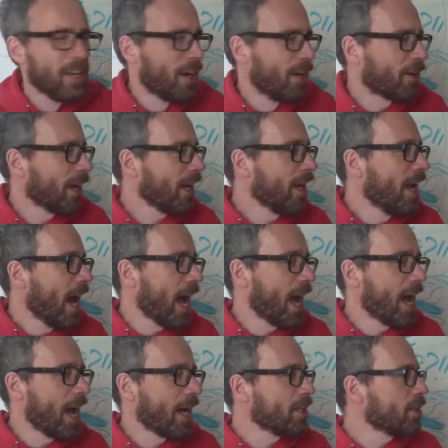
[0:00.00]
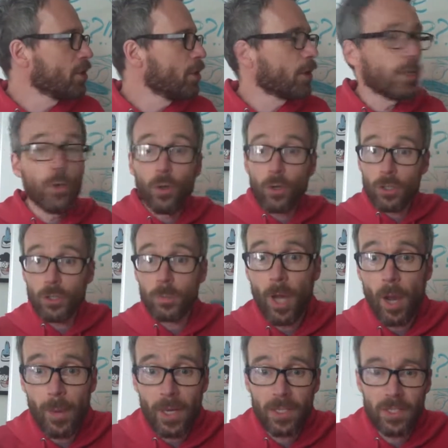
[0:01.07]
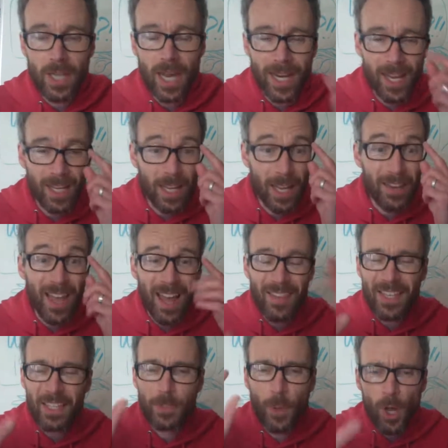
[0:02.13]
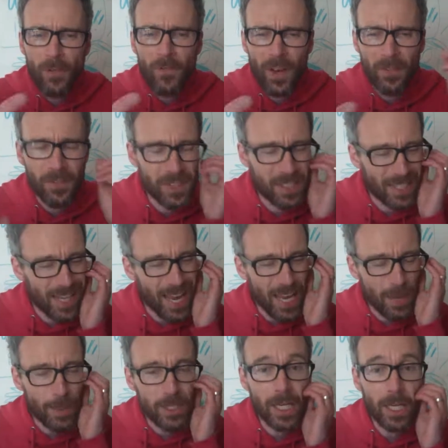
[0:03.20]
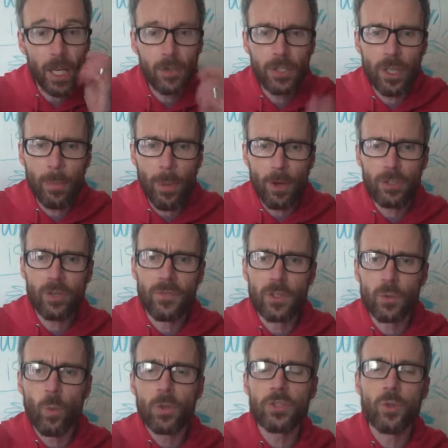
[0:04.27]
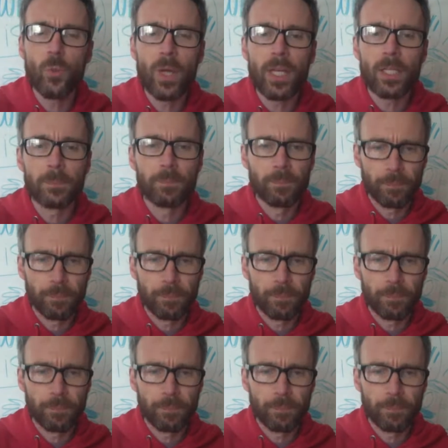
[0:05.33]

Okay, and you could order some comics, and it's perfect for today because I go to the post office once a week,